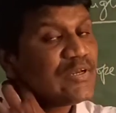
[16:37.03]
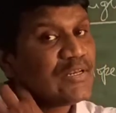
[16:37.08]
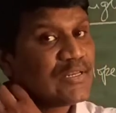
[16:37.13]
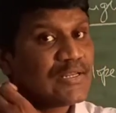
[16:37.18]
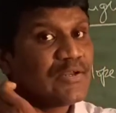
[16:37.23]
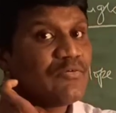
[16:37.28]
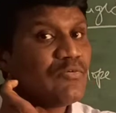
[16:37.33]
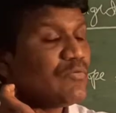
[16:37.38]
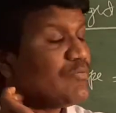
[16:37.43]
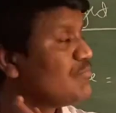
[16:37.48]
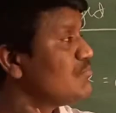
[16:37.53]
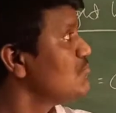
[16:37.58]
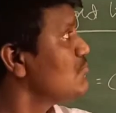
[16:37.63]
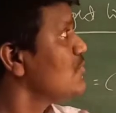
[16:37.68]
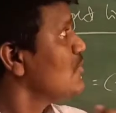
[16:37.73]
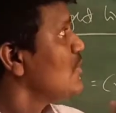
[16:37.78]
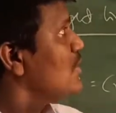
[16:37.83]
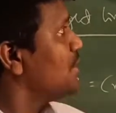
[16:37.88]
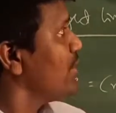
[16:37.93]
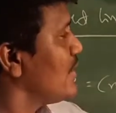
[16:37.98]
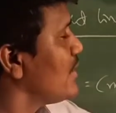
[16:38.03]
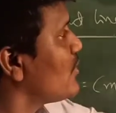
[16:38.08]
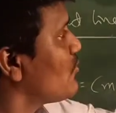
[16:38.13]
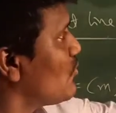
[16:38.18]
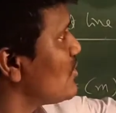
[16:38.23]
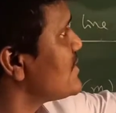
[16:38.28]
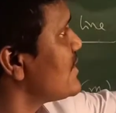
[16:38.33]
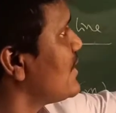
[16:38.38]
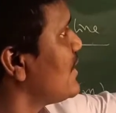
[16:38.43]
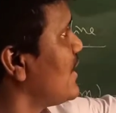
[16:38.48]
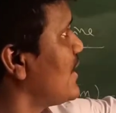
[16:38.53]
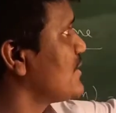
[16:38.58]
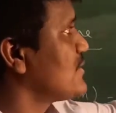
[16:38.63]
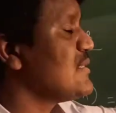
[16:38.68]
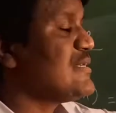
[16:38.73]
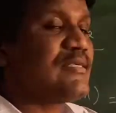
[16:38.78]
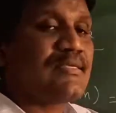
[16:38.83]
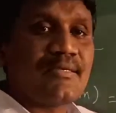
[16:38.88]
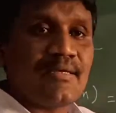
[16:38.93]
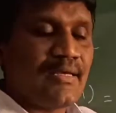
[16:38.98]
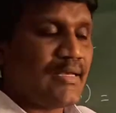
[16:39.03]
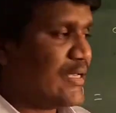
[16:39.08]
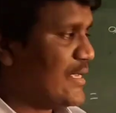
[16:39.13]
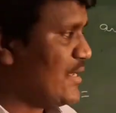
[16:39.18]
will give question like this.